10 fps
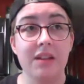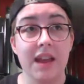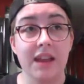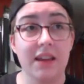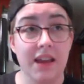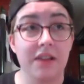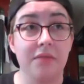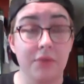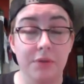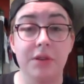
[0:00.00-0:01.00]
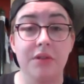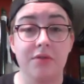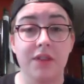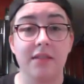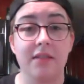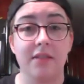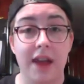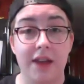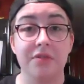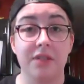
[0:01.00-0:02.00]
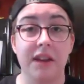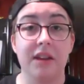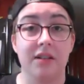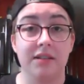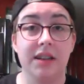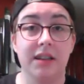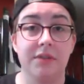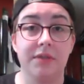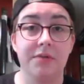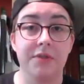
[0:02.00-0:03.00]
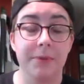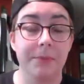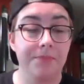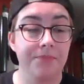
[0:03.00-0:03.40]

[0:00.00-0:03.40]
it can ruin your chances of actually getting on T in the future.